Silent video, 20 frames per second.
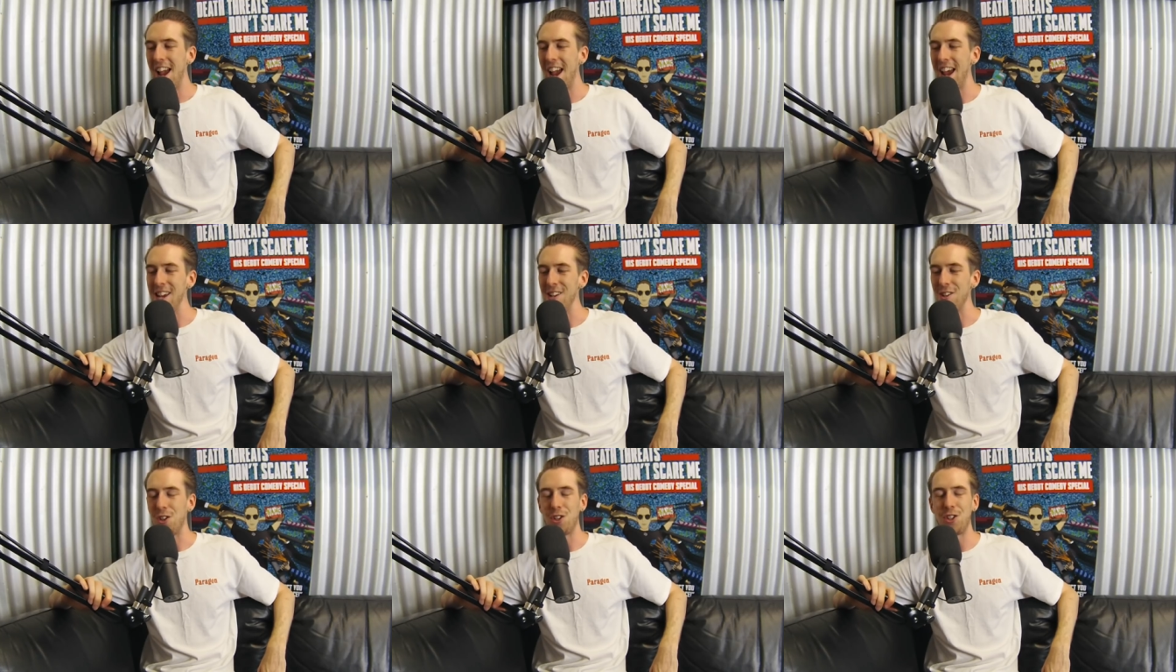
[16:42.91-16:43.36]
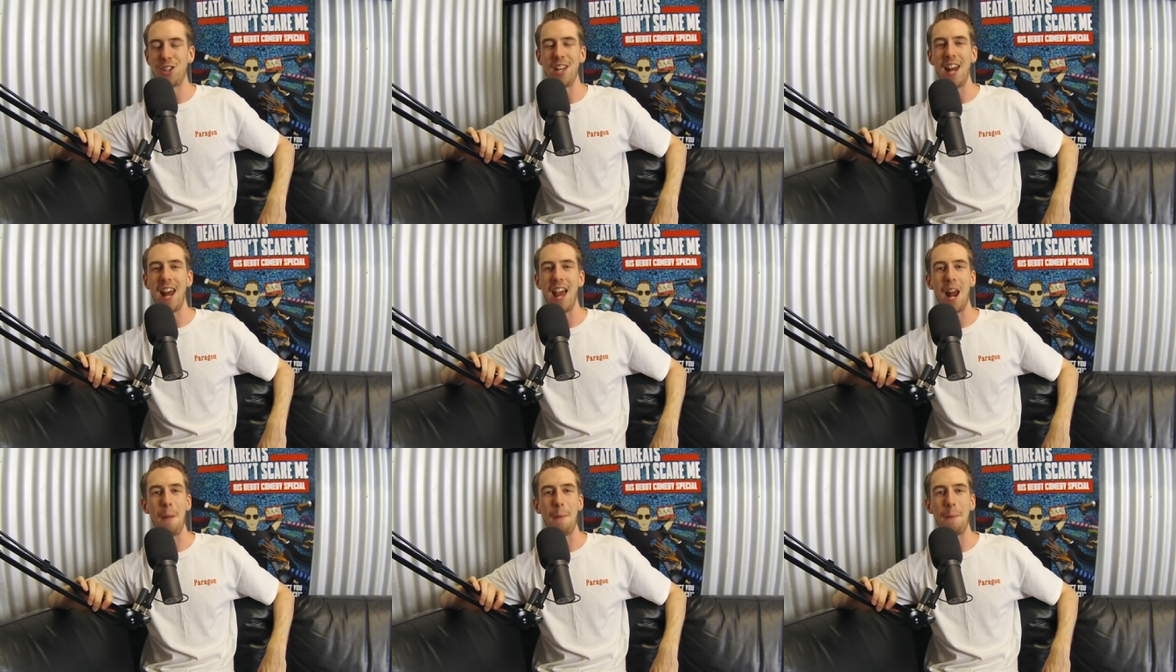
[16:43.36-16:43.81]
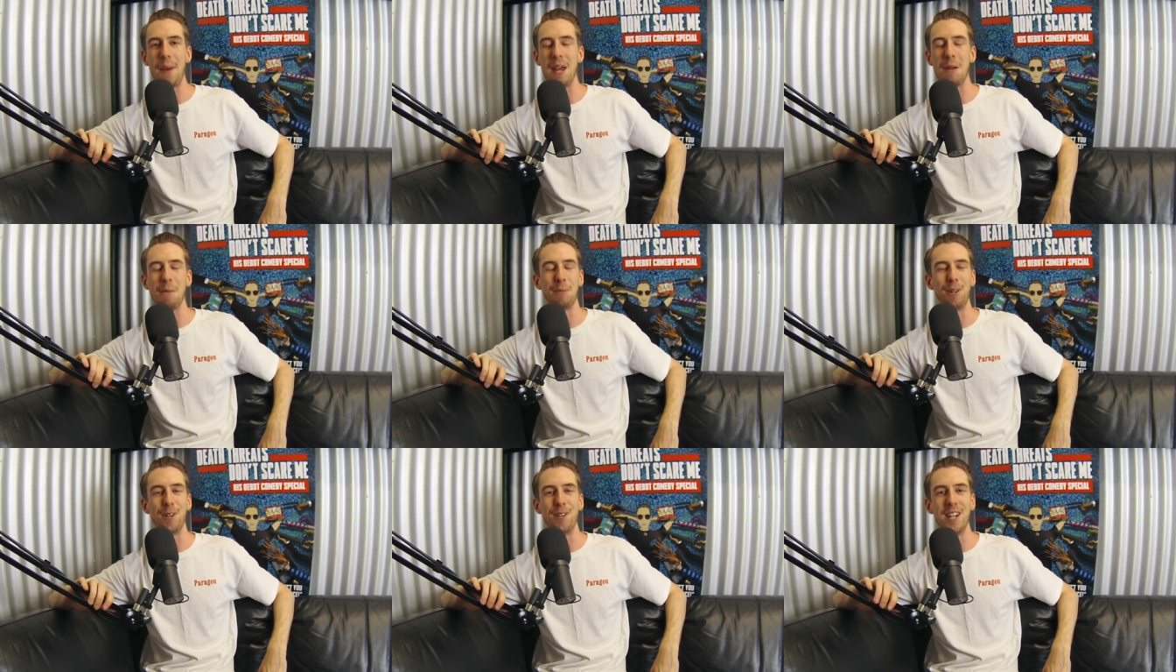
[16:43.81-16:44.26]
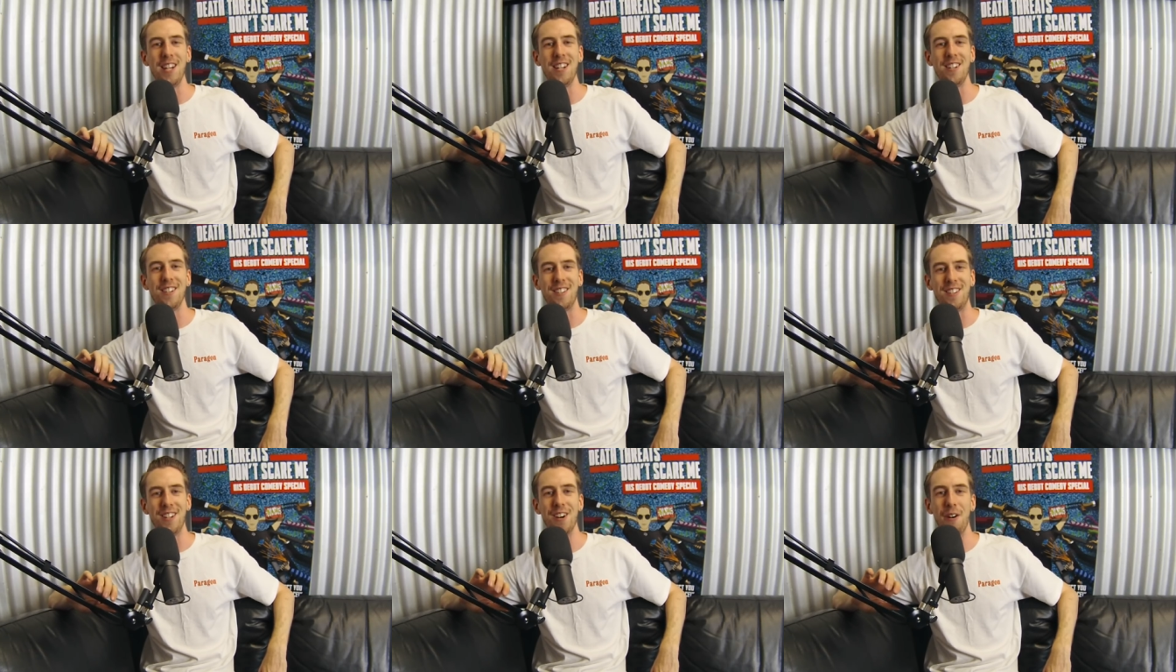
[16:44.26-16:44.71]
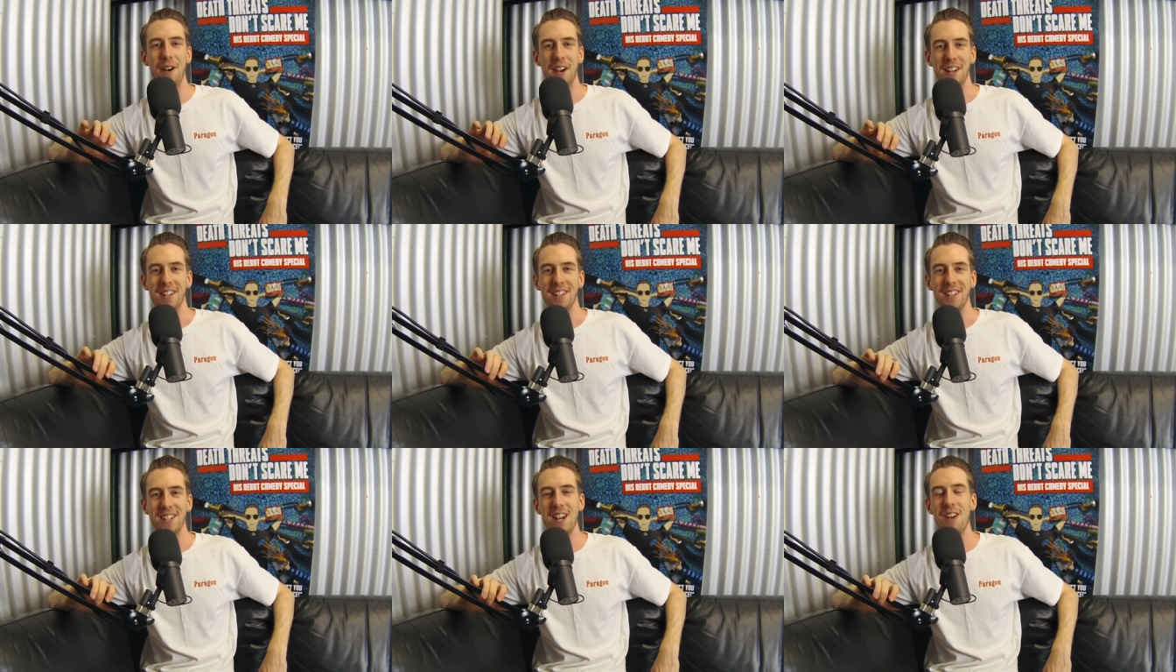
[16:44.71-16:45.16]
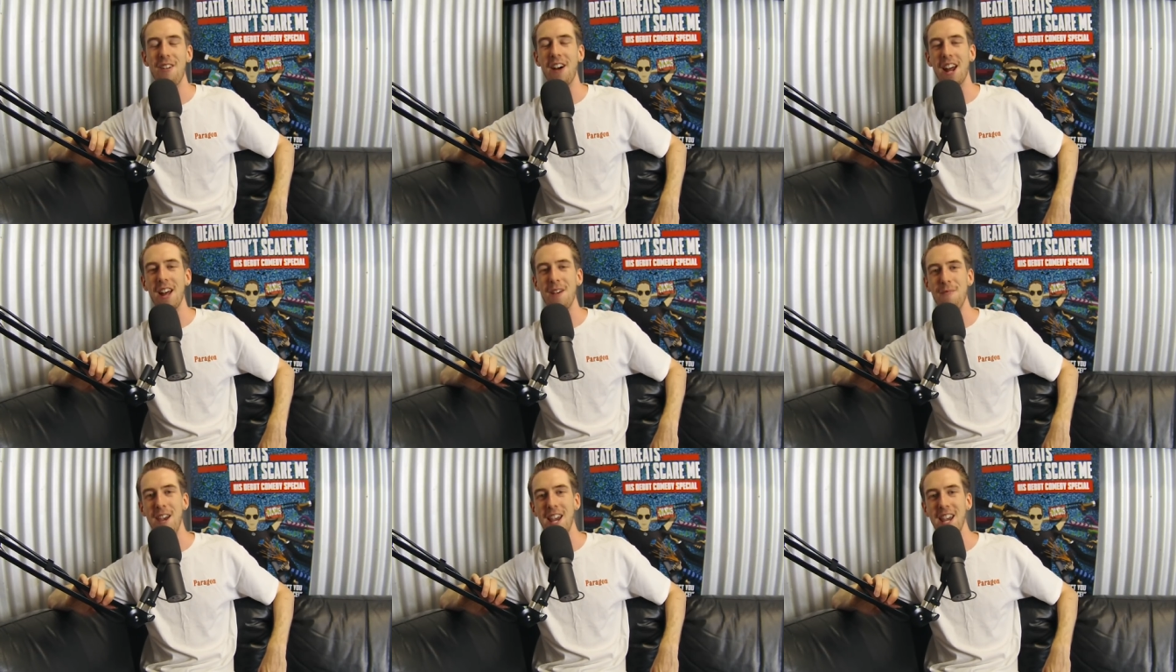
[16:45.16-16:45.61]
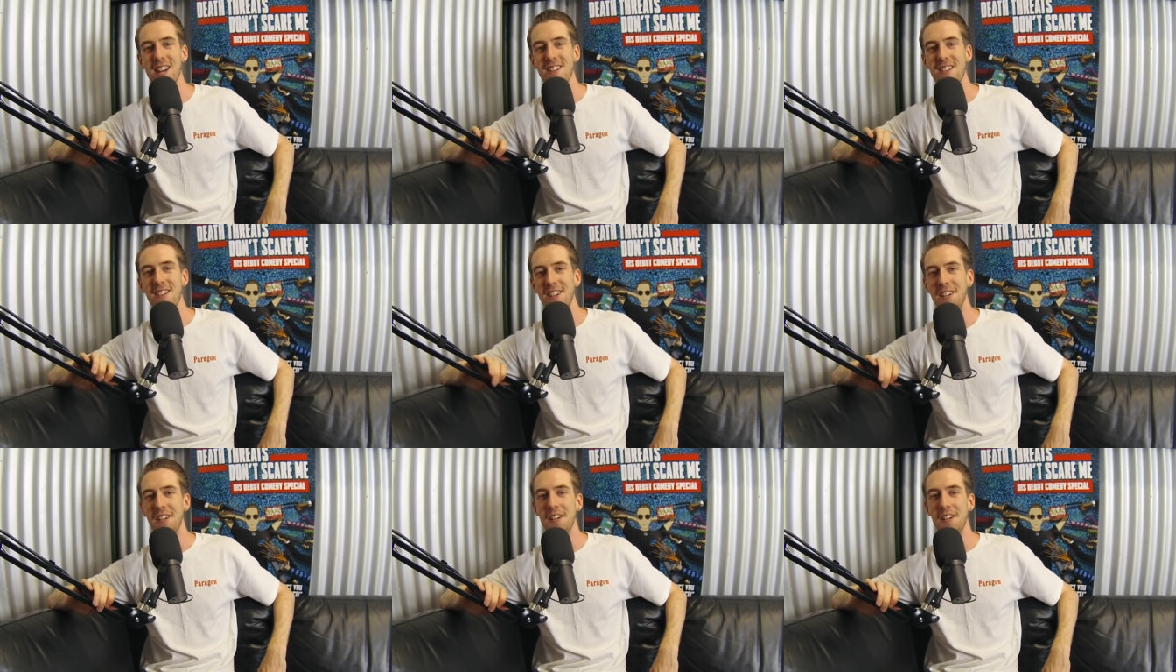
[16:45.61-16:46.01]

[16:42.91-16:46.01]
and shit out of people who didn't do it. You know what I mean?